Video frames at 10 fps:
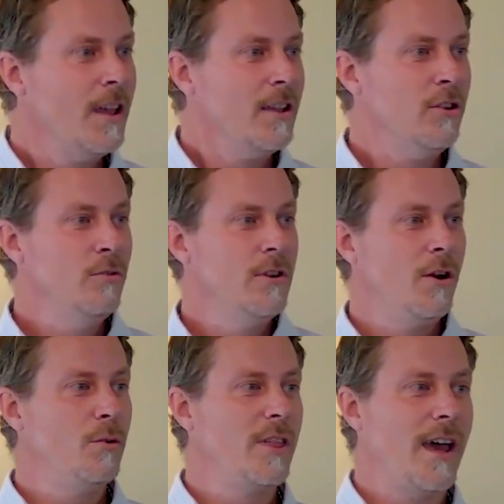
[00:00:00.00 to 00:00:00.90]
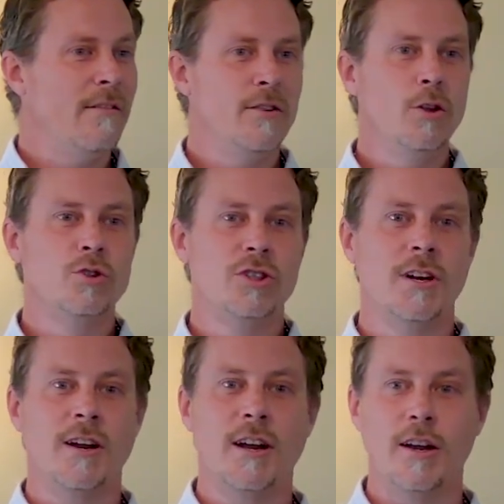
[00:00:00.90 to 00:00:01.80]
you know the
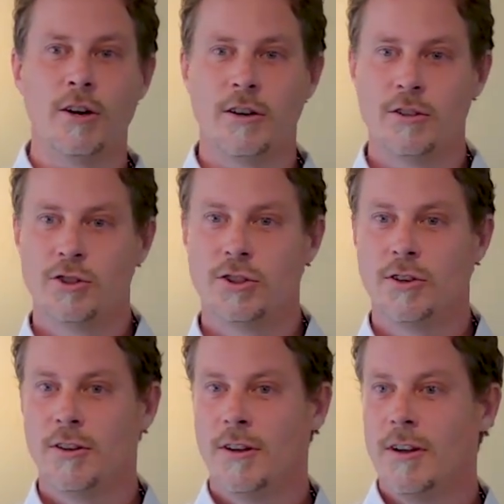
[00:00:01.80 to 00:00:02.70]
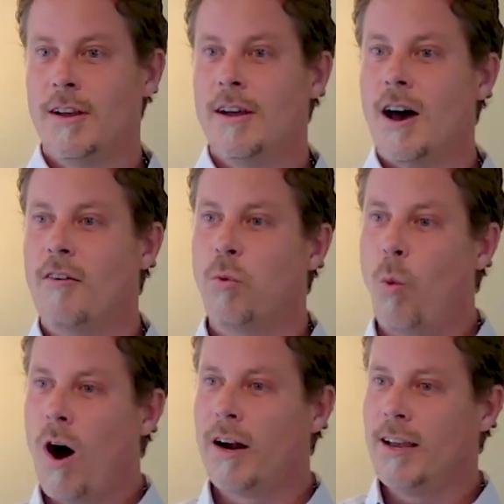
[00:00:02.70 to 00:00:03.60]
evolutionary urge of
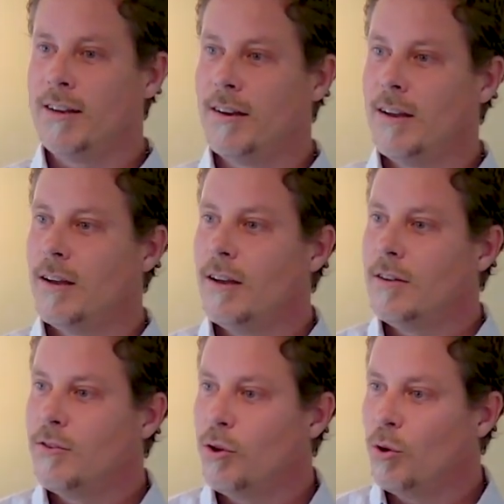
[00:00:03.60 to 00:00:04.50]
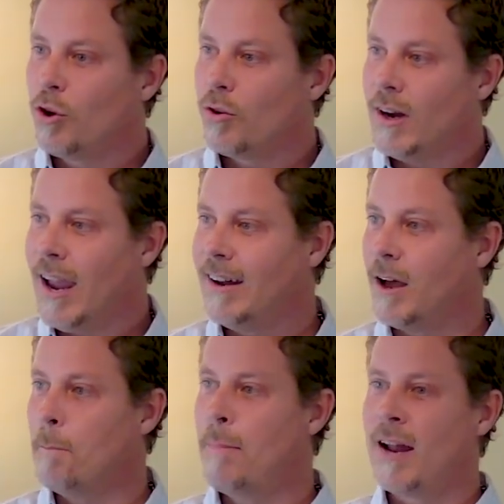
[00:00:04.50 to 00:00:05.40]
wanting to create
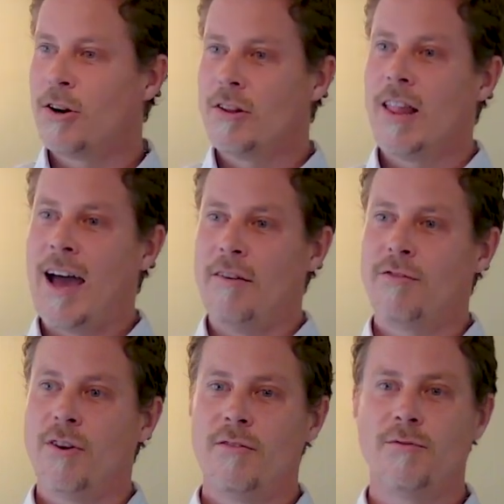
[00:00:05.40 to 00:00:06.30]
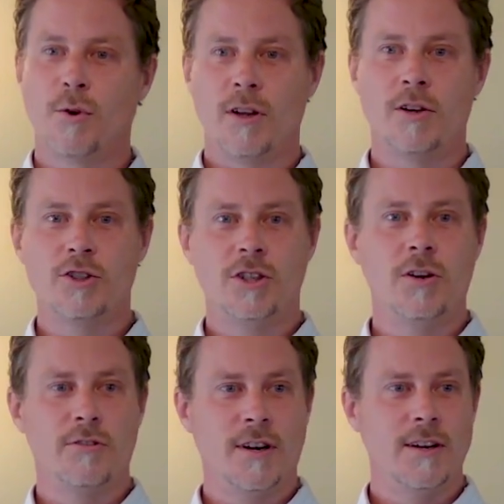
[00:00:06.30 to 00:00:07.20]
a better life for your
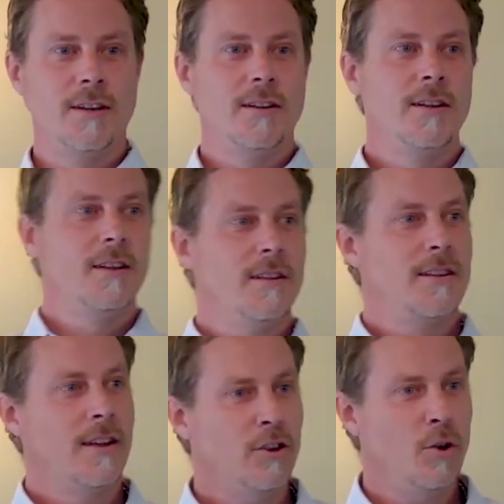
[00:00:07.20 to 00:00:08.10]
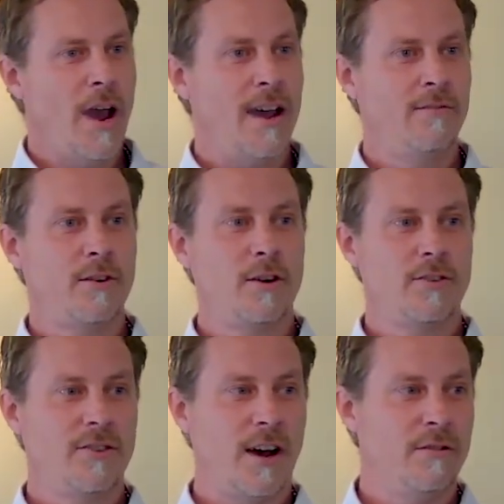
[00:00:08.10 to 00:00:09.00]
children than you had for
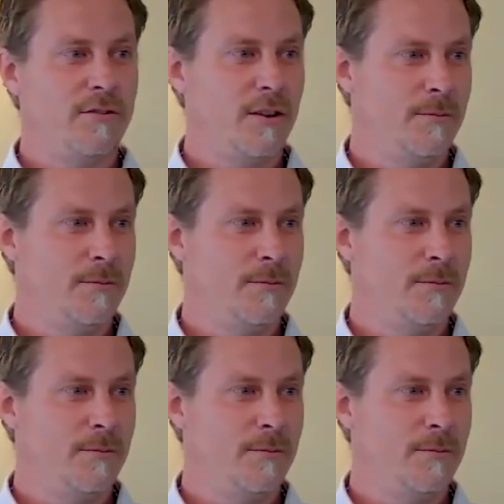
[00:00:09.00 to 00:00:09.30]
yourself.